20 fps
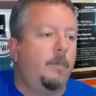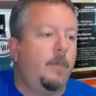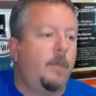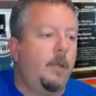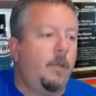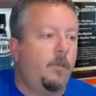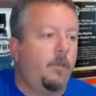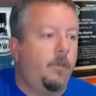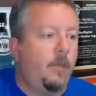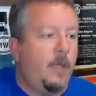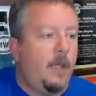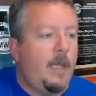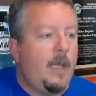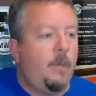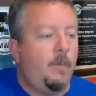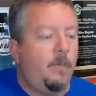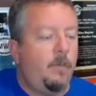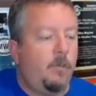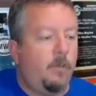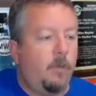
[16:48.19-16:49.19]
Here's the
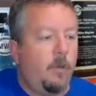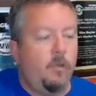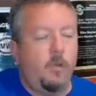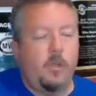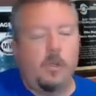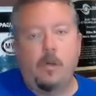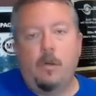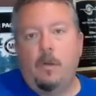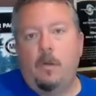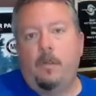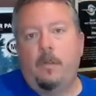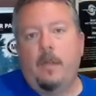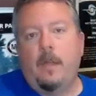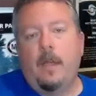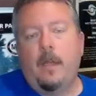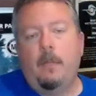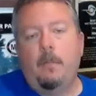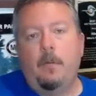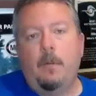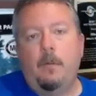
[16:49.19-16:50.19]
names. Here's our new shirt
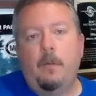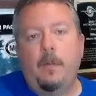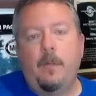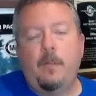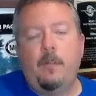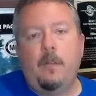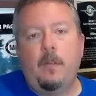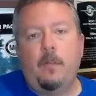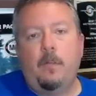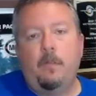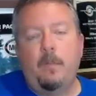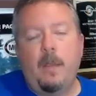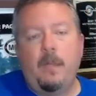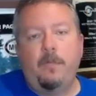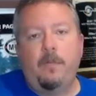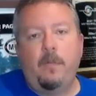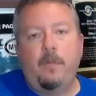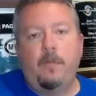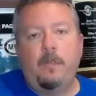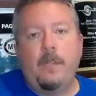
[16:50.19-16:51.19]
design. I'm going to be releasing this May
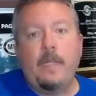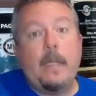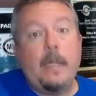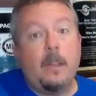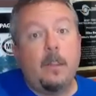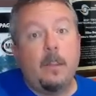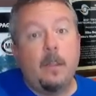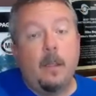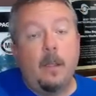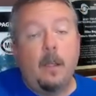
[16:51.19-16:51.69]
15th.